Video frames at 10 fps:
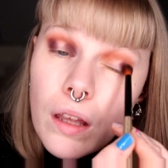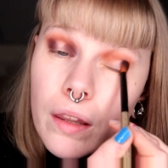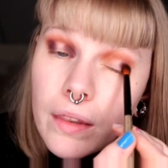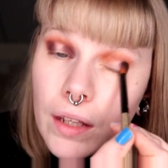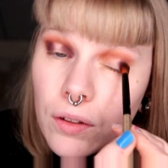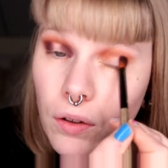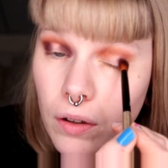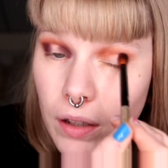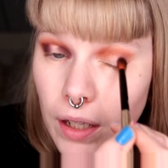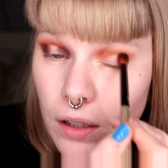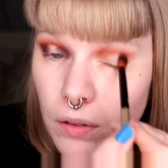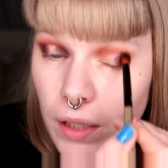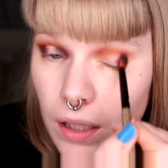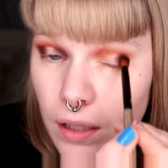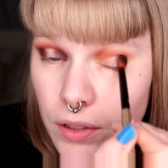and then you aren't like, oh
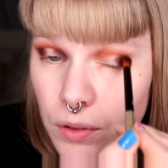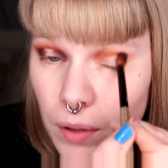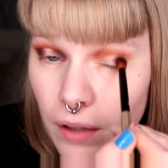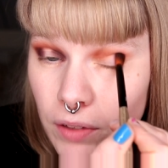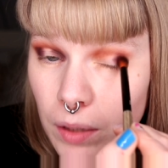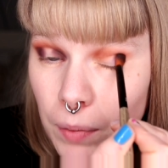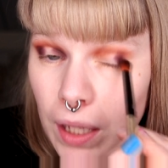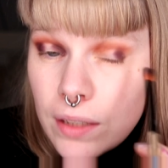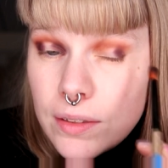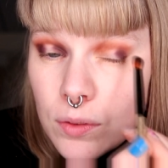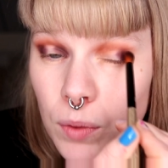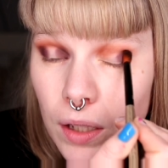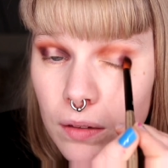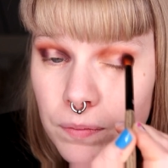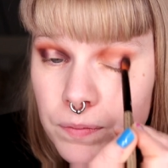yeah, I do have that palette as
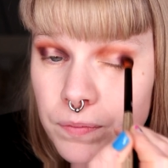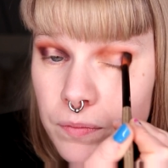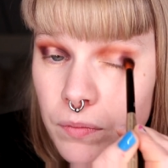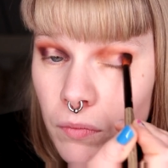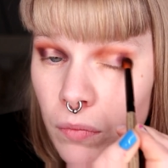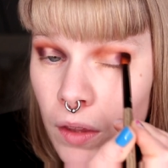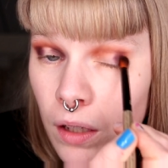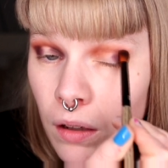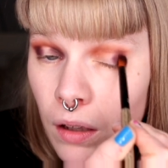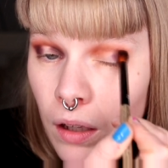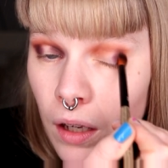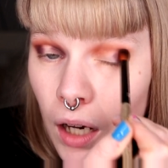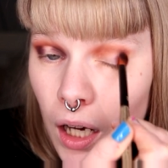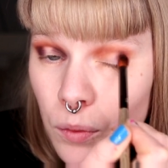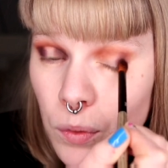well.
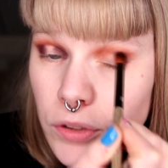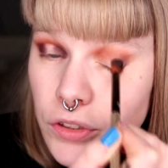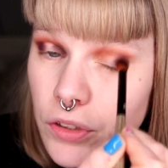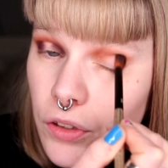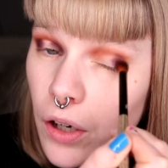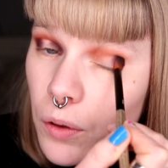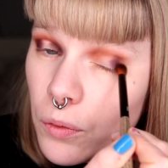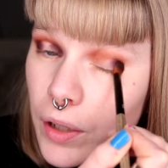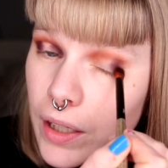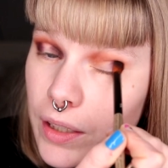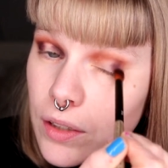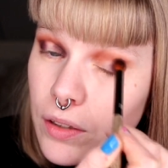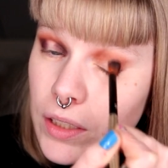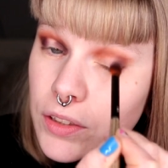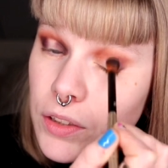I was though really
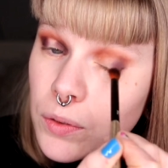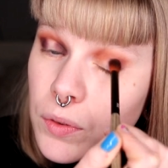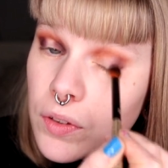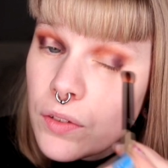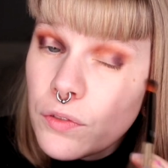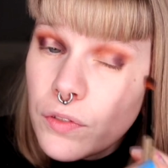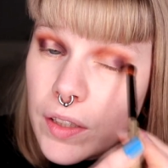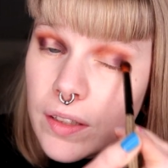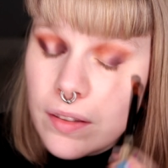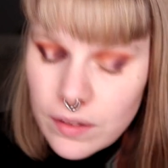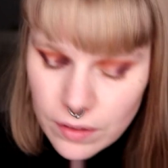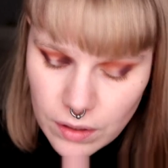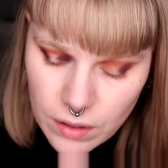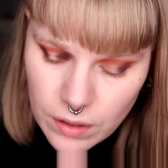good at using things,